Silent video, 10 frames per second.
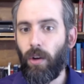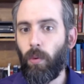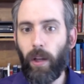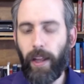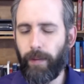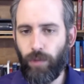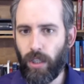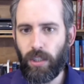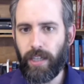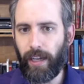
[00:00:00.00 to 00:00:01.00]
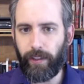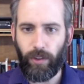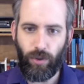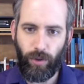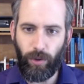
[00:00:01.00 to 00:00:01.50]
Well, I'm just telling the
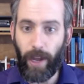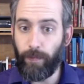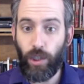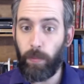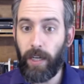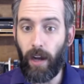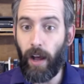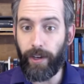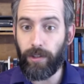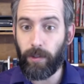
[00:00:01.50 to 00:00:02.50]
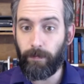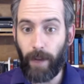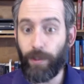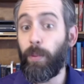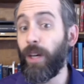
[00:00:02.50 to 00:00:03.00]
truth. I'm just being honest.
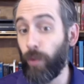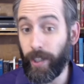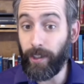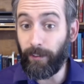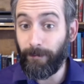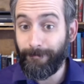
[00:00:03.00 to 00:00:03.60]
I'm just being real.